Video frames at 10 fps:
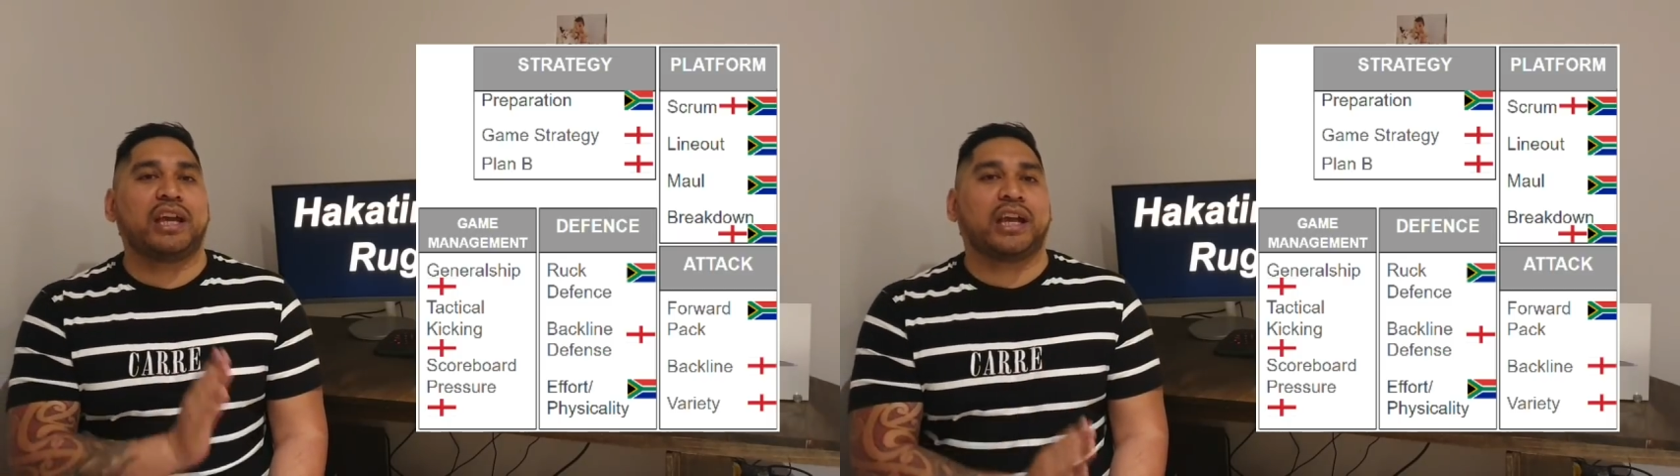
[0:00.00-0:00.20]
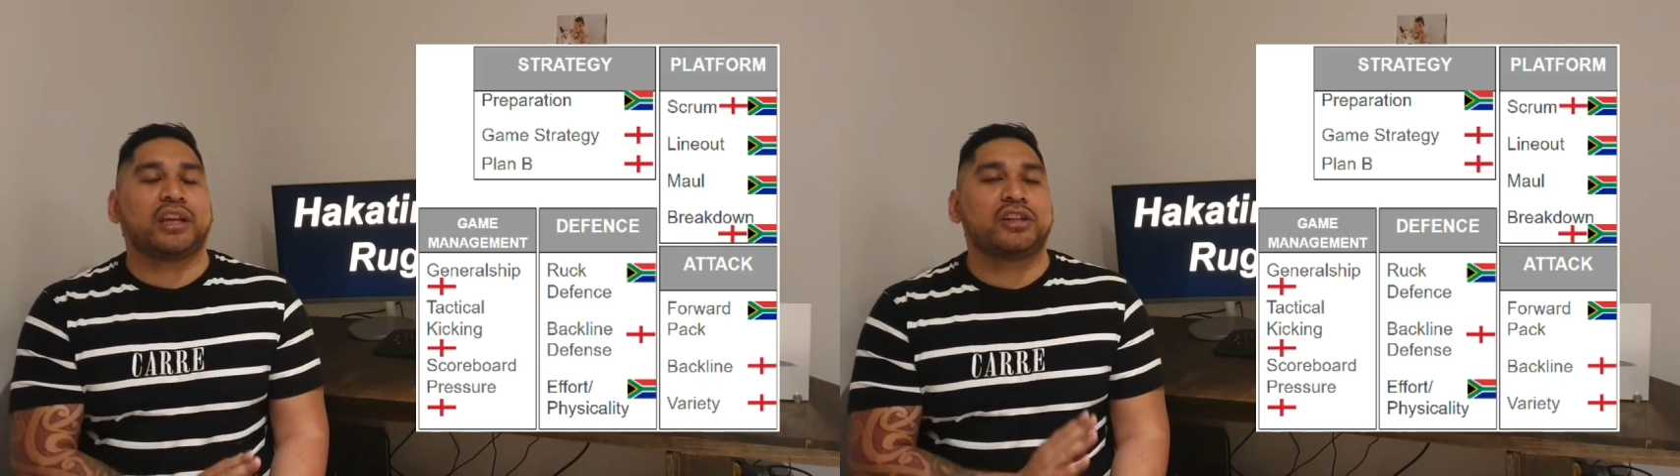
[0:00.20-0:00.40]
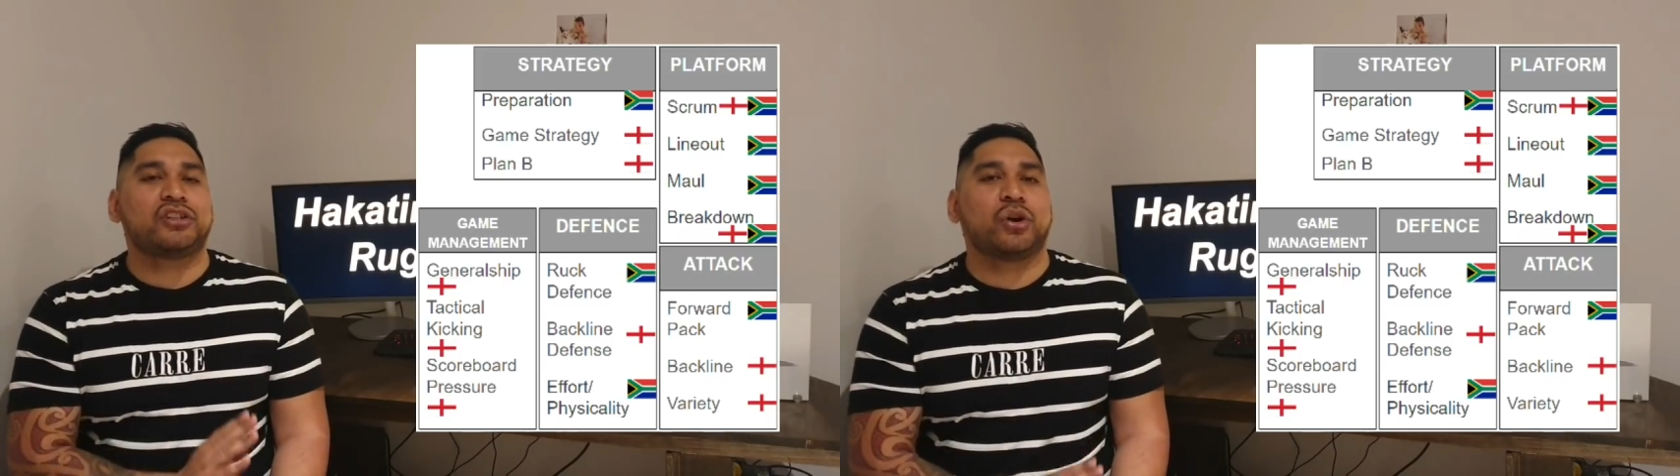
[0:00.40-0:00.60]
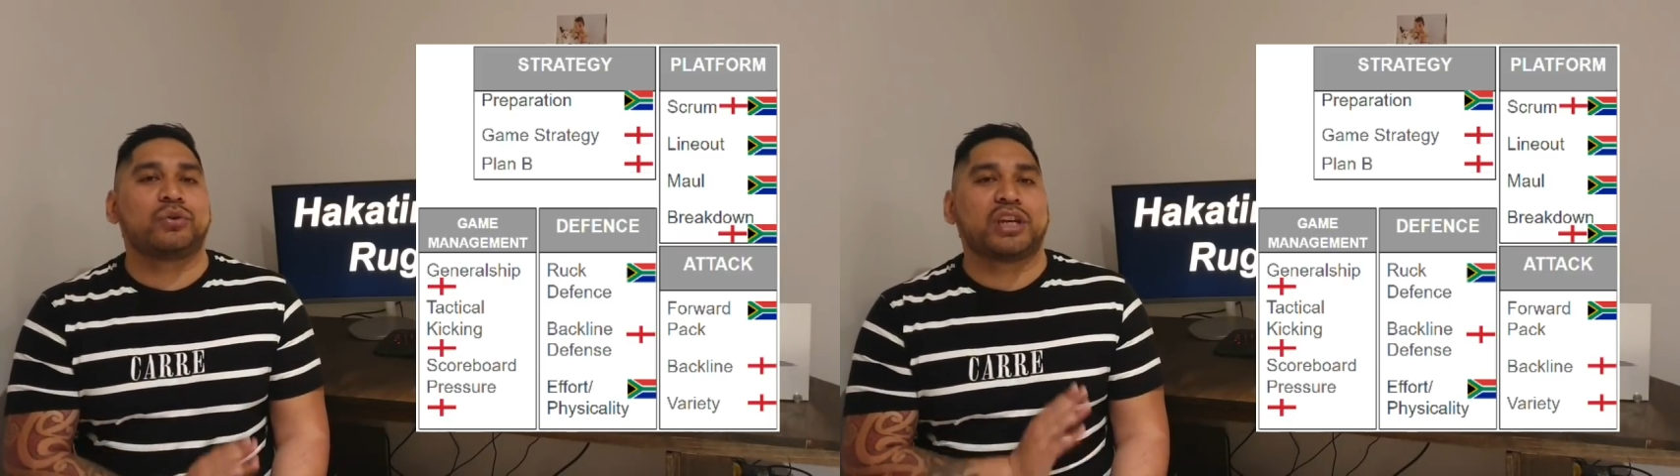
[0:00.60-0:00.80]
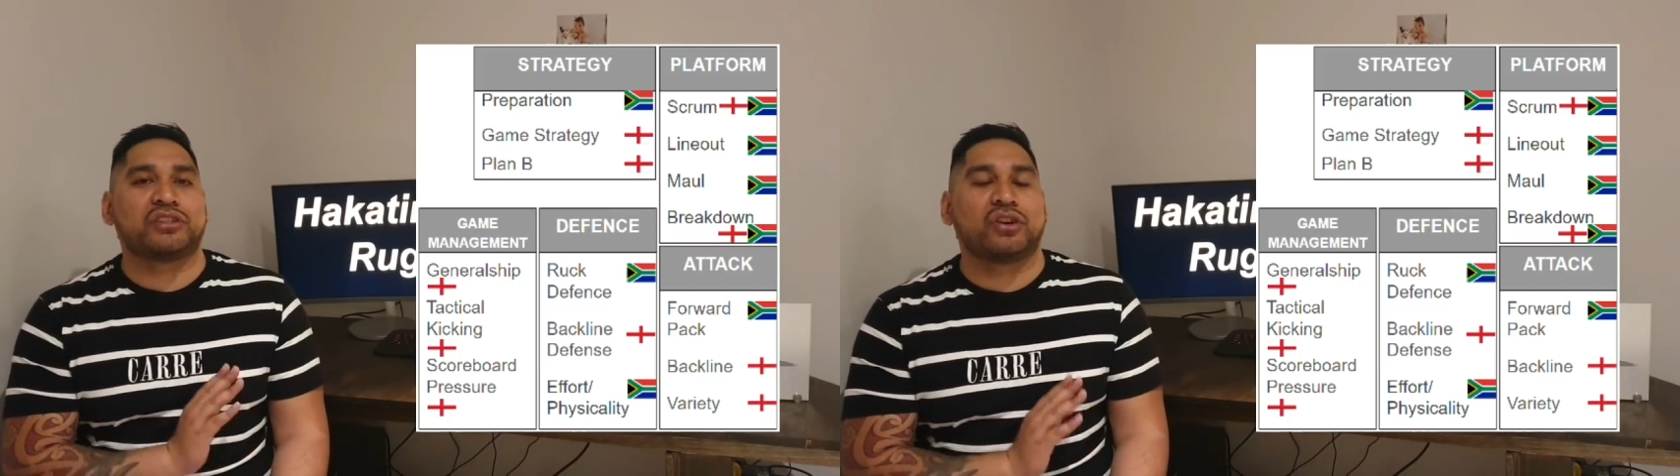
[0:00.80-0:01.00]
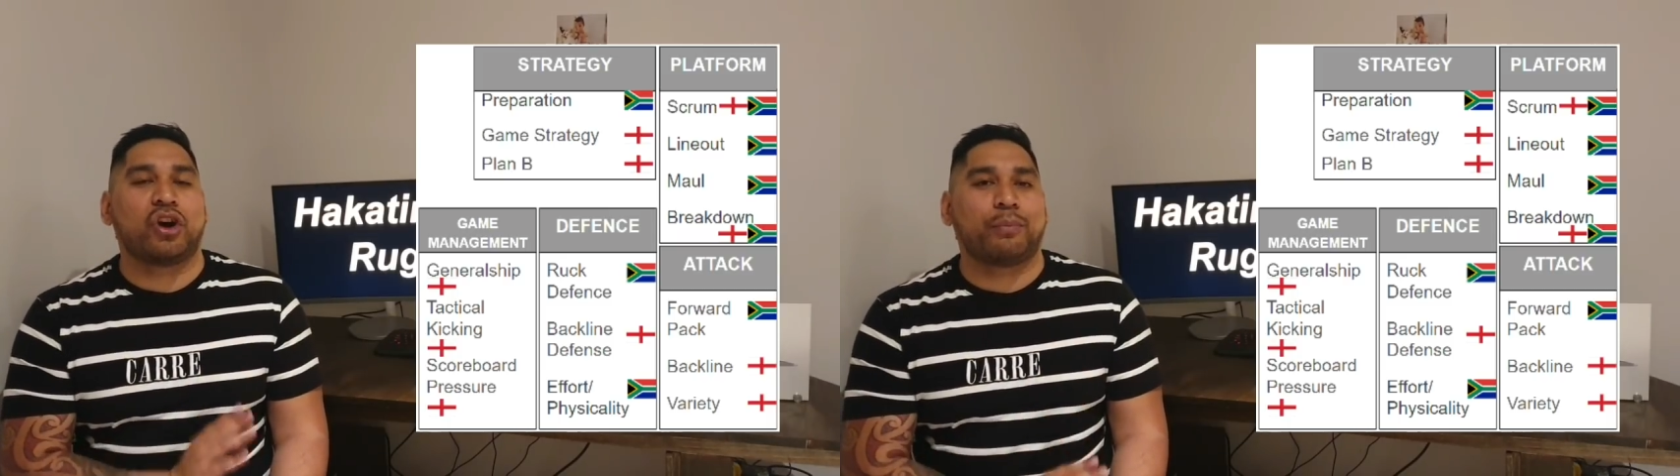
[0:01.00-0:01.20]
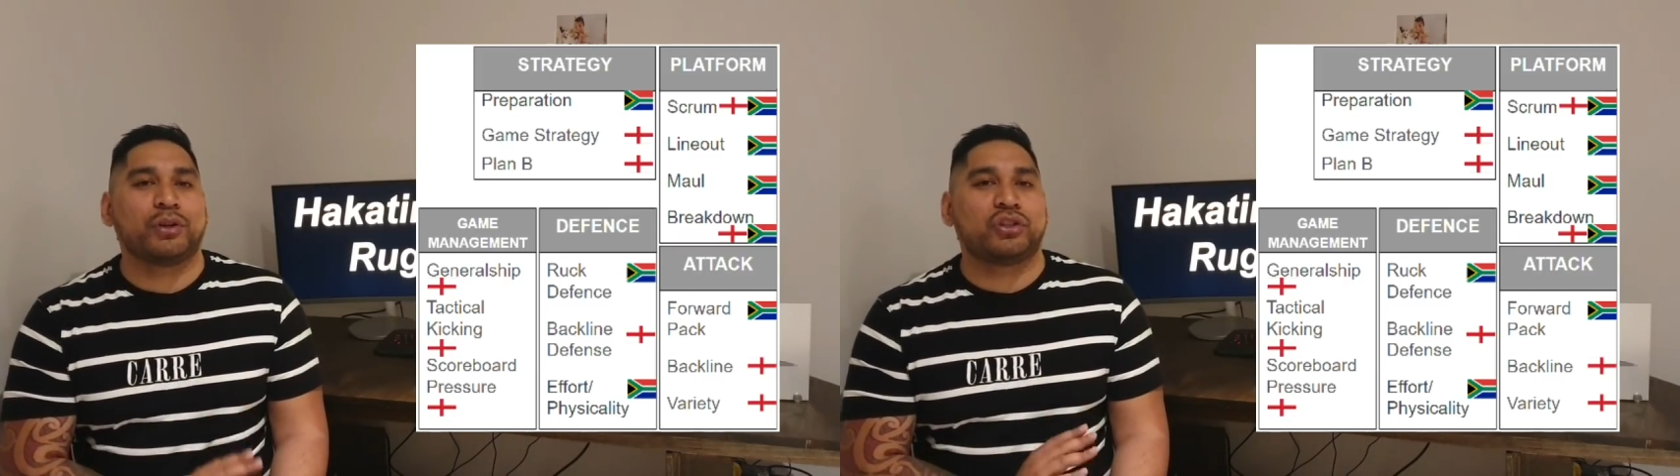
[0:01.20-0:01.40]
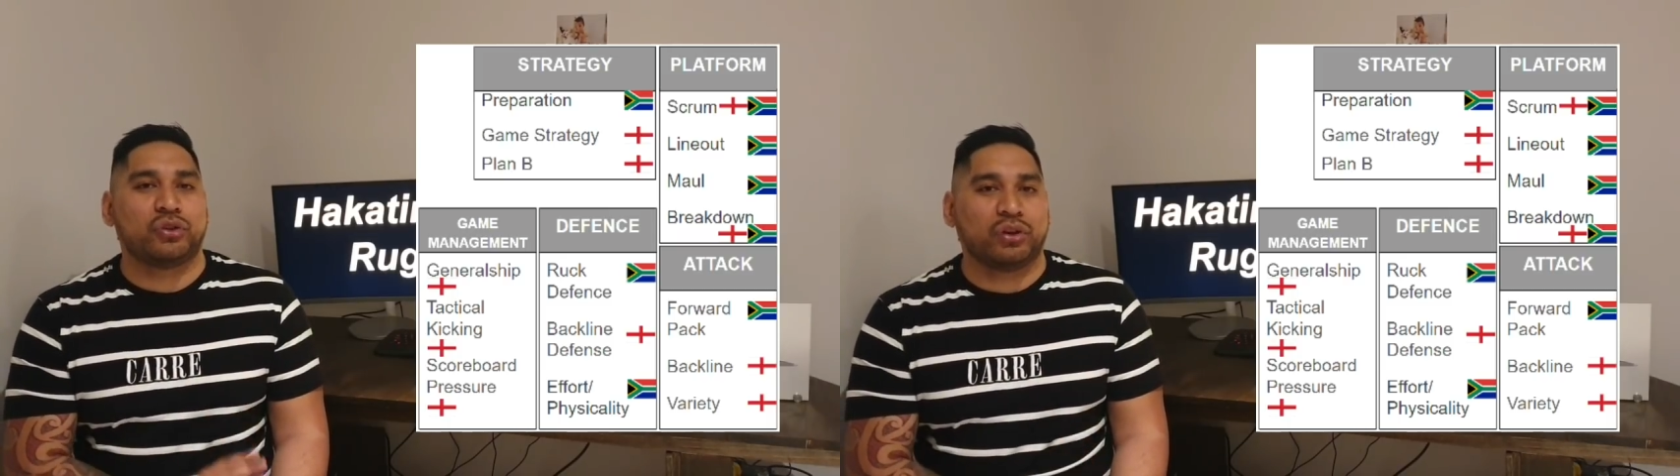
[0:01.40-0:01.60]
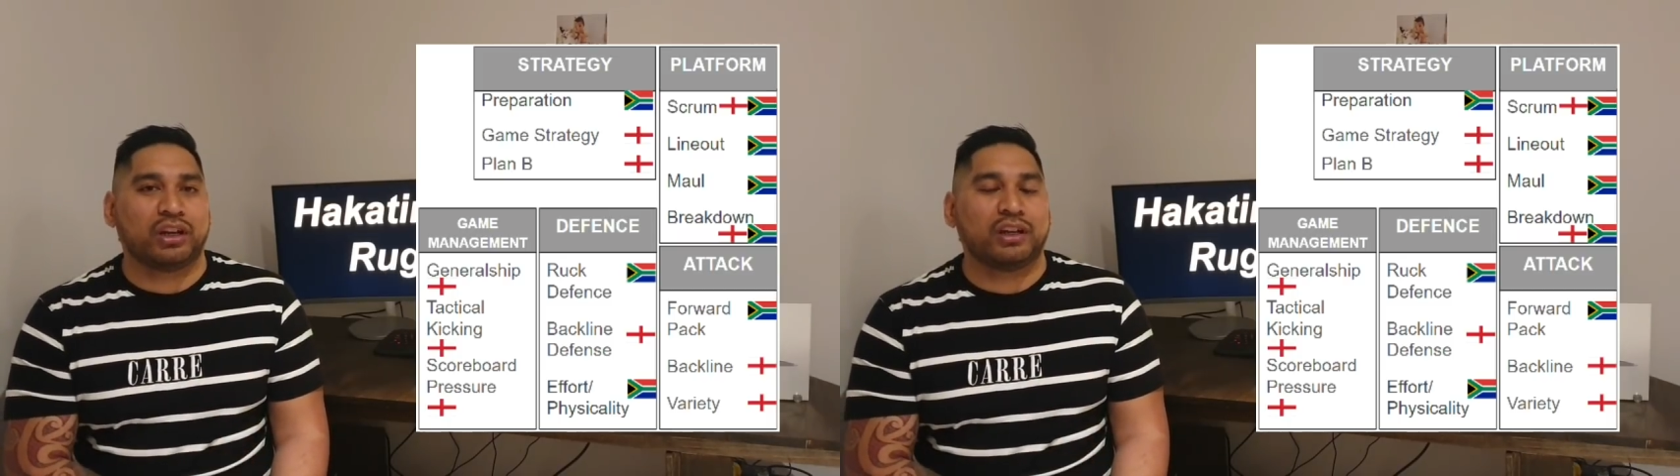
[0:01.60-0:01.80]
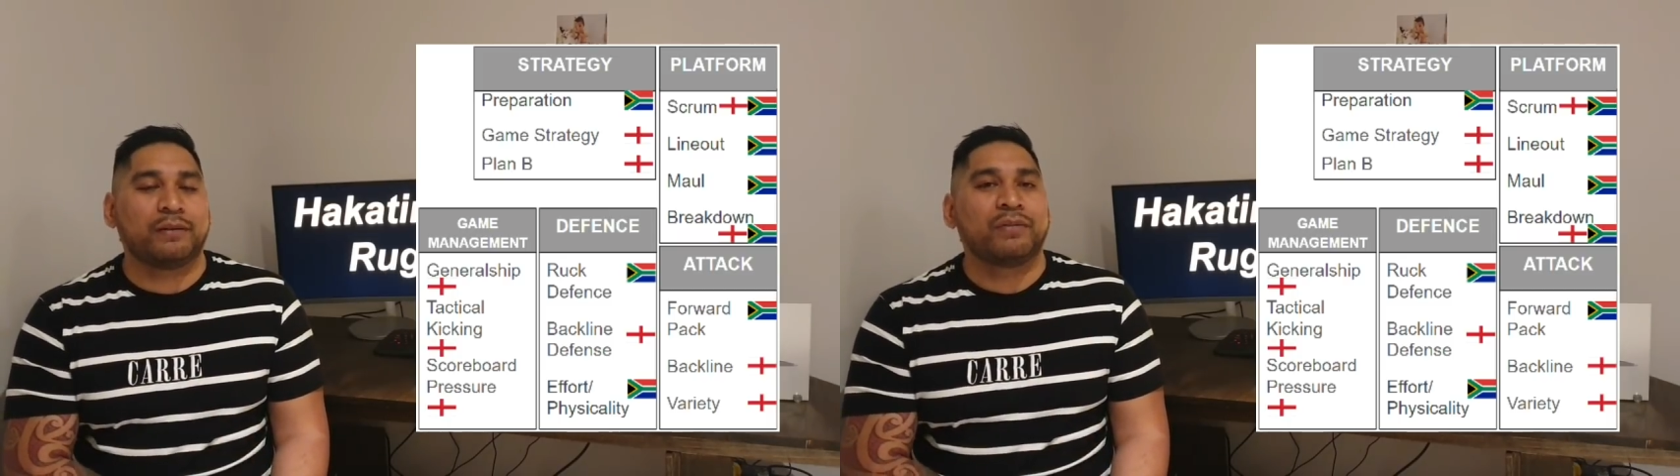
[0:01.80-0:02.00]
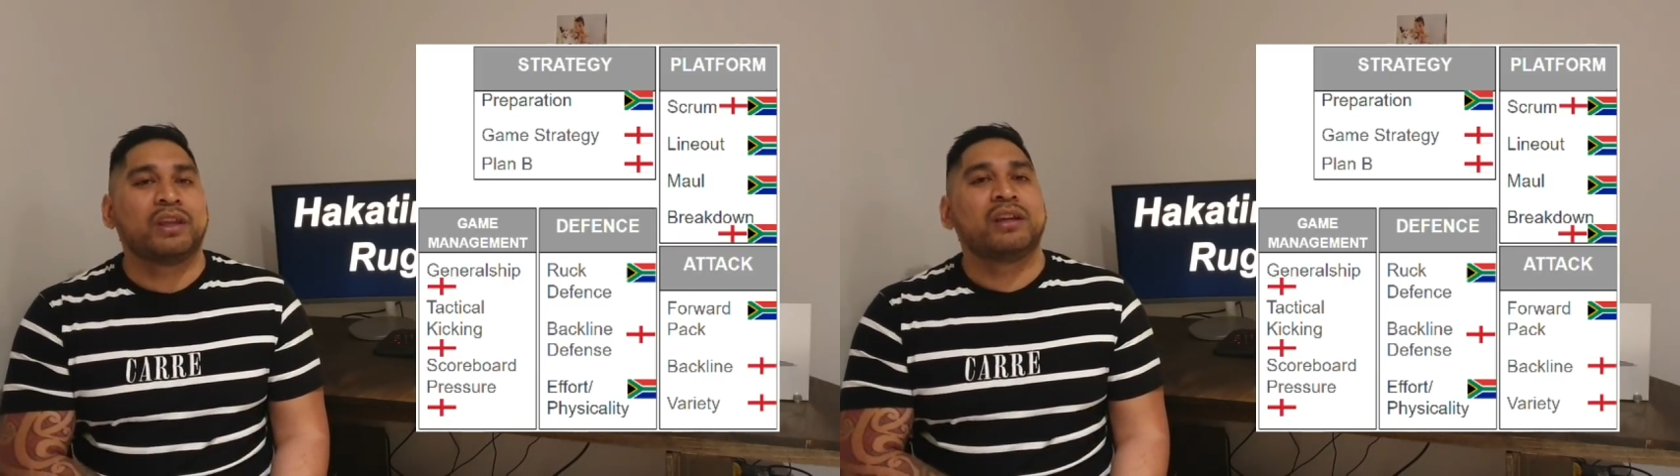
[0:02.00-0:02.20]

Eddie Jones has an opportunity,